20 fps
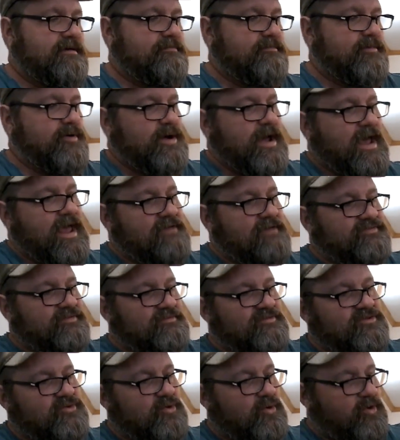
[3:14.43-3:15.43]
Boy, I have
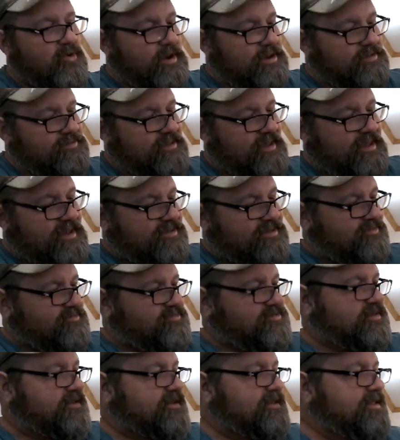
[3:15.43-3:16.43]
some stories that I
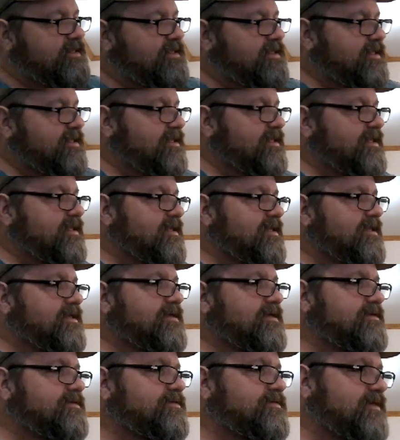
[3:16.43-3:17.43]
used to,
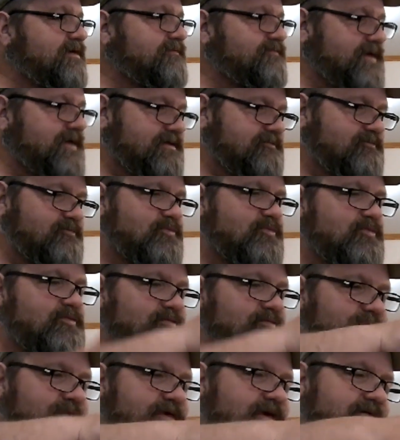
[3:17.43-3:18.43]
stuff I,
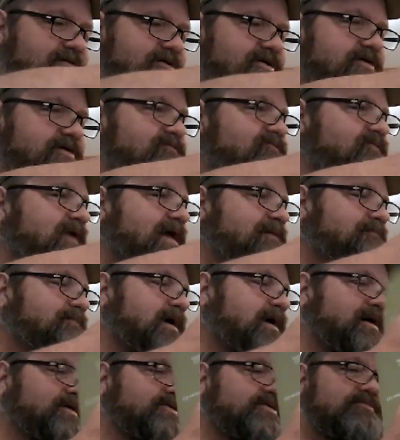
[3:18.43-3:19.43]
couldn't find
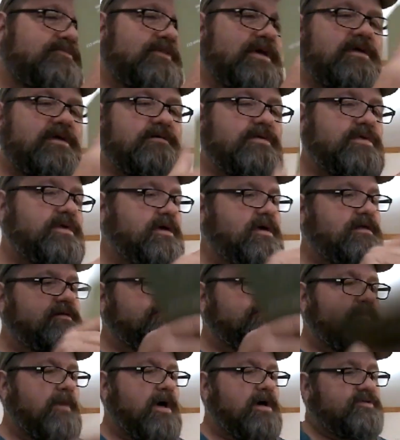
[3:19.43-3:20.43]
boxes. Well, they got
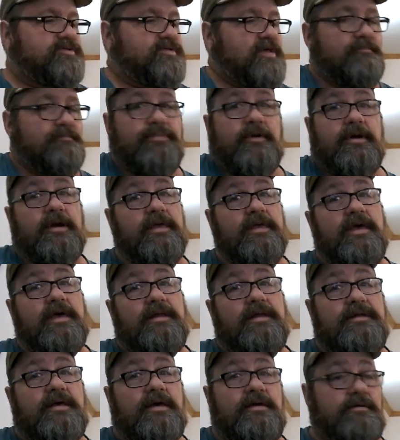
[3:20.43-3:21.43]
it boxed up pretty
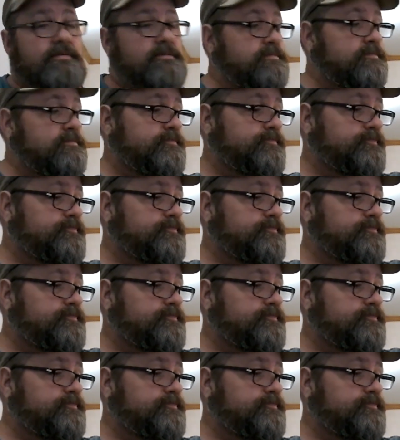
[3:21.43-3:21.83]
good though.